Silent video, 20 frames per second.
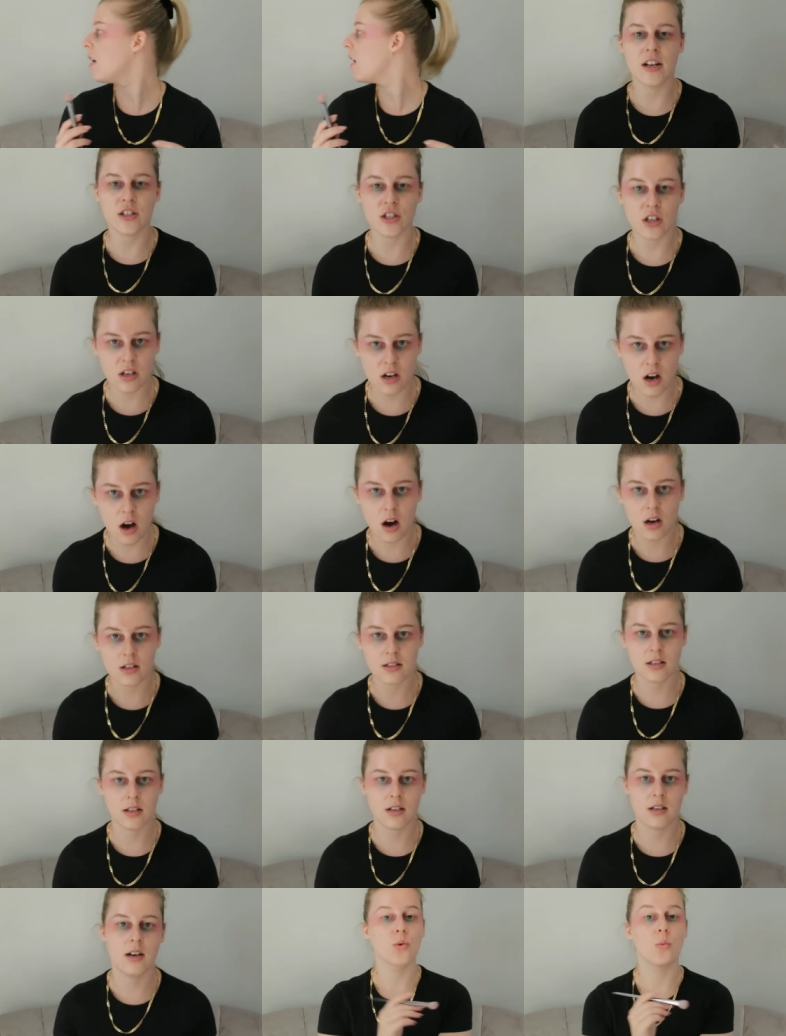Angela
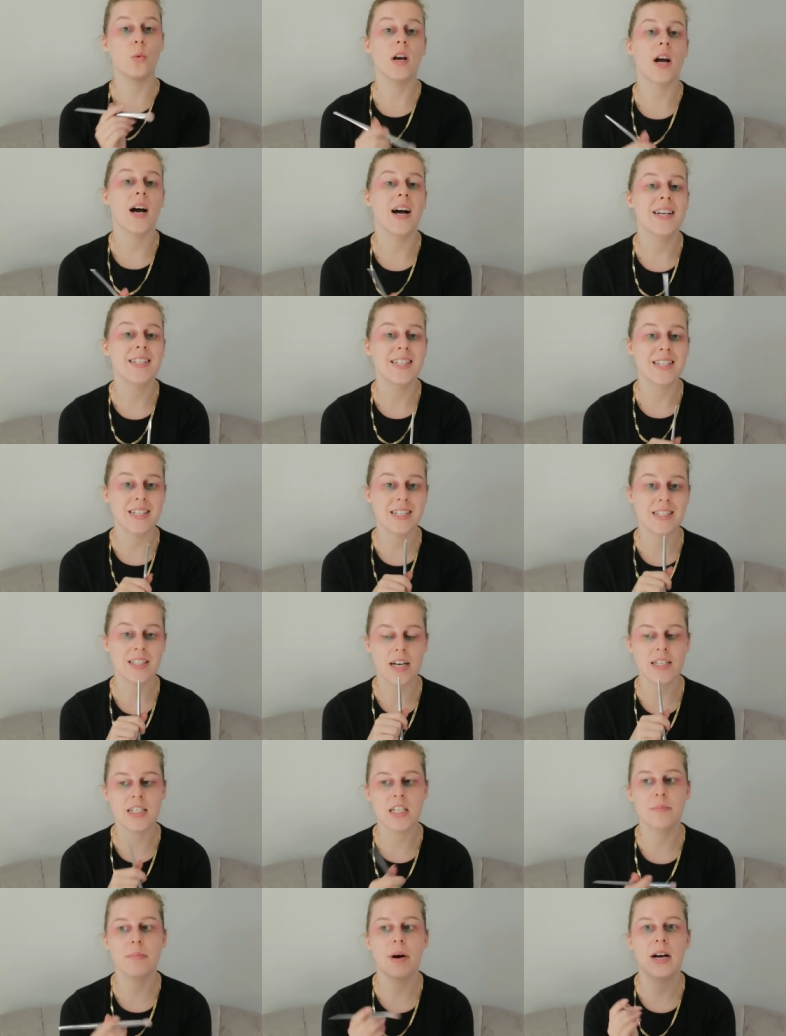Carter. So what I did is
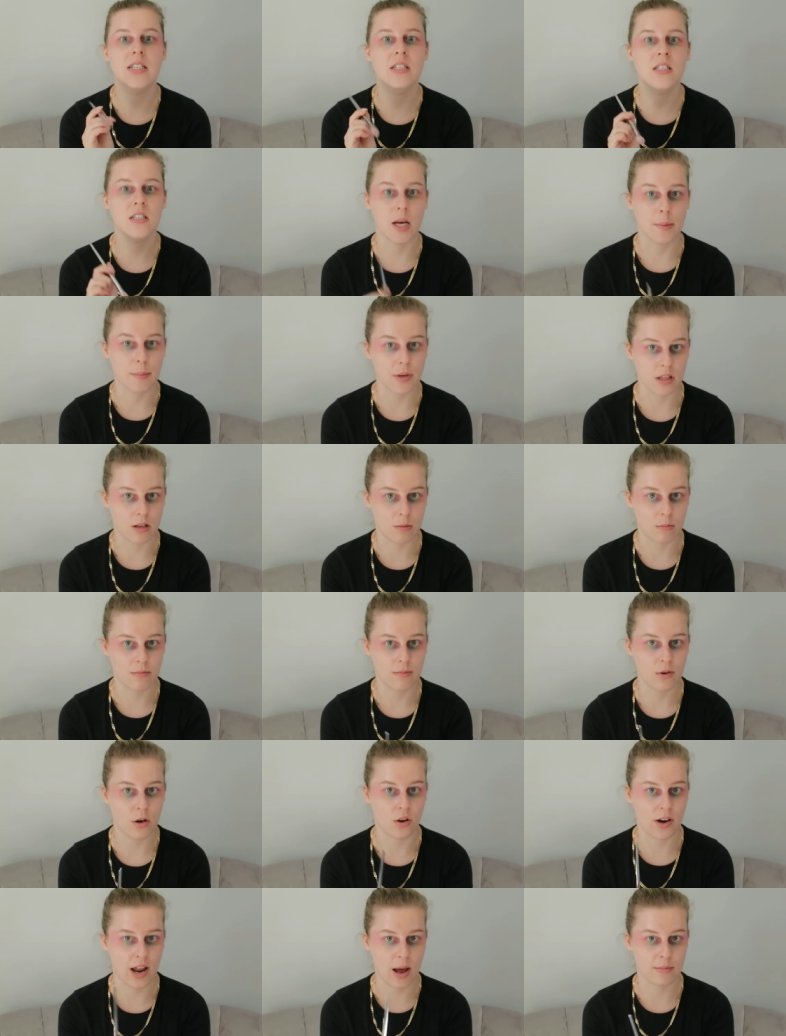I did buy some of them
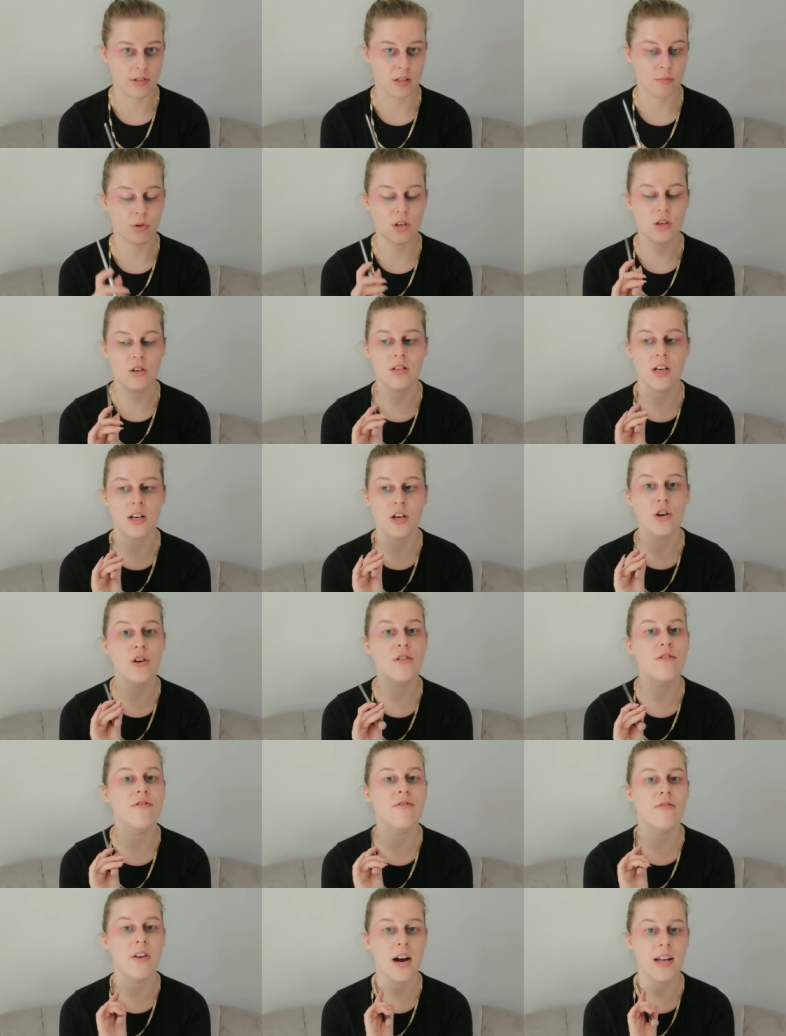on Amazon because I
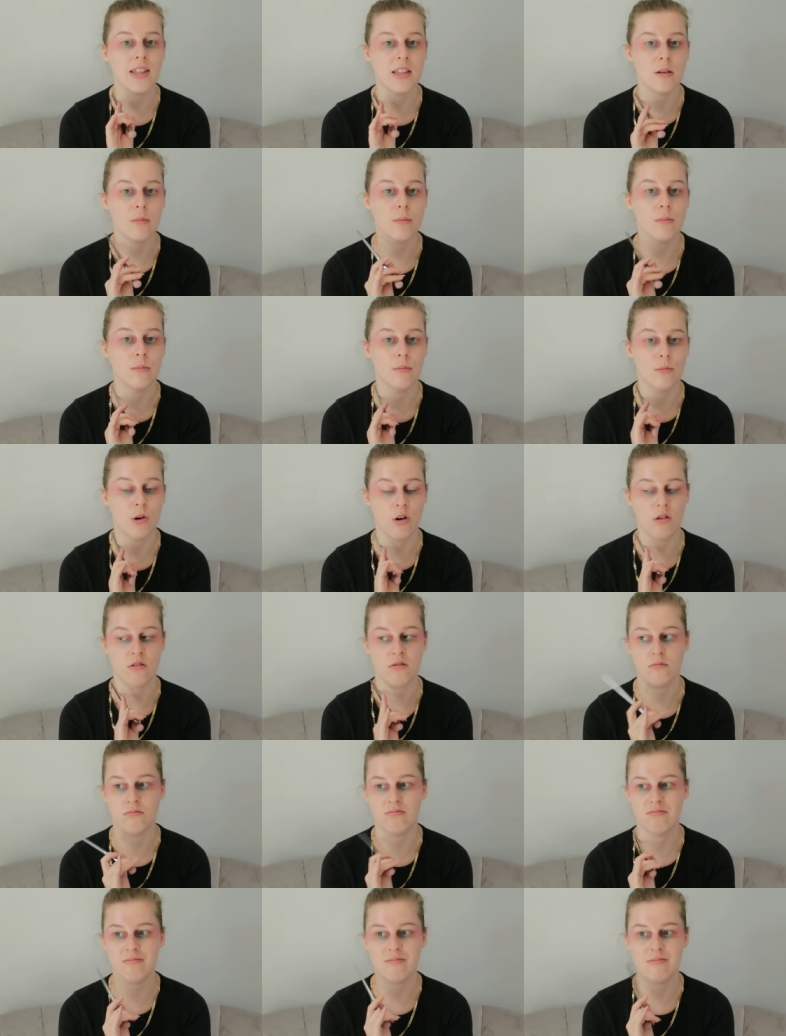couldn't find them
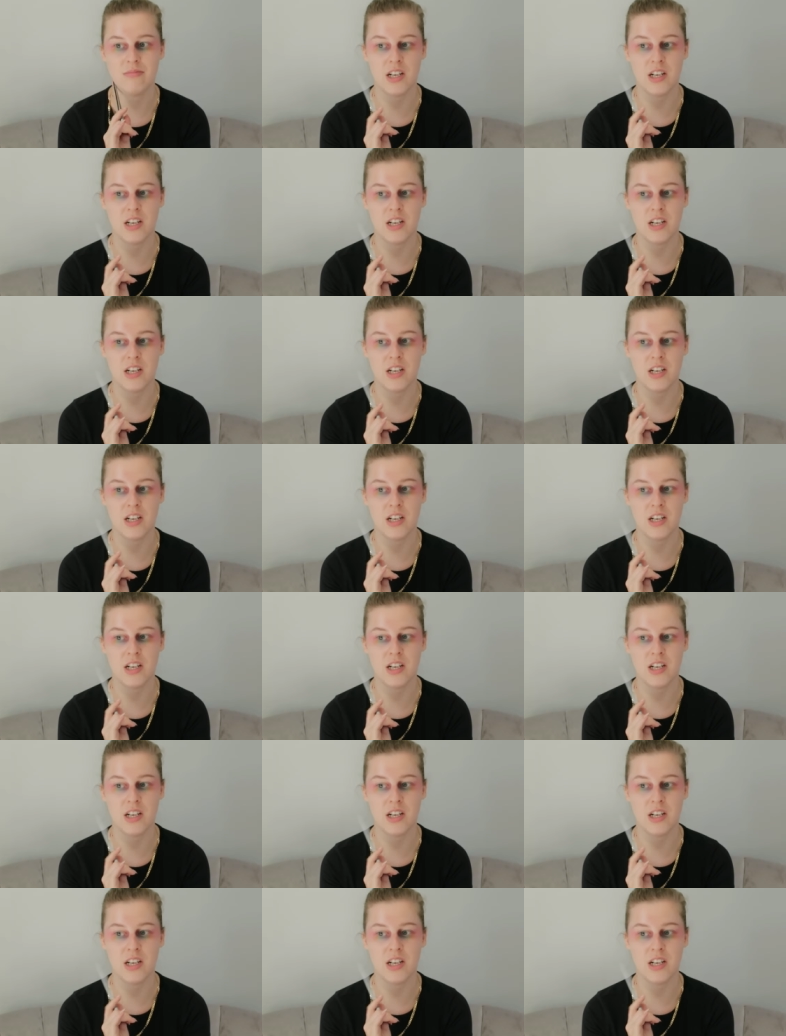on